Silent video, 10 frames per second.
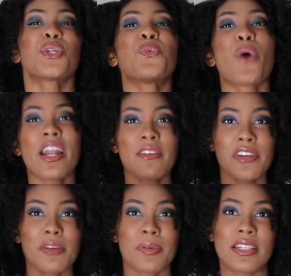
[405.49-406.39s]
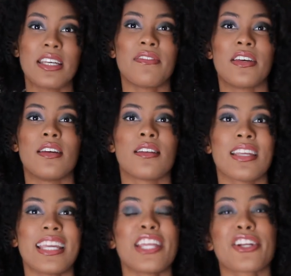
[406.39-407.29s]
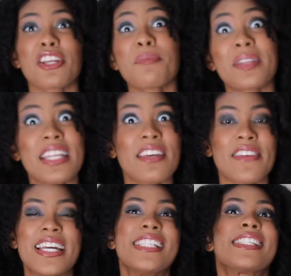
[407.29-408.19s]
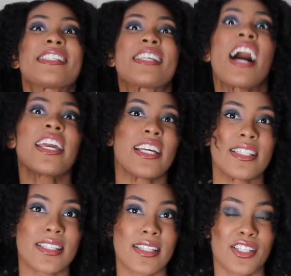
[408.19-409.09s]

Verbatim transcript: So whatever you believe in, either you believe in science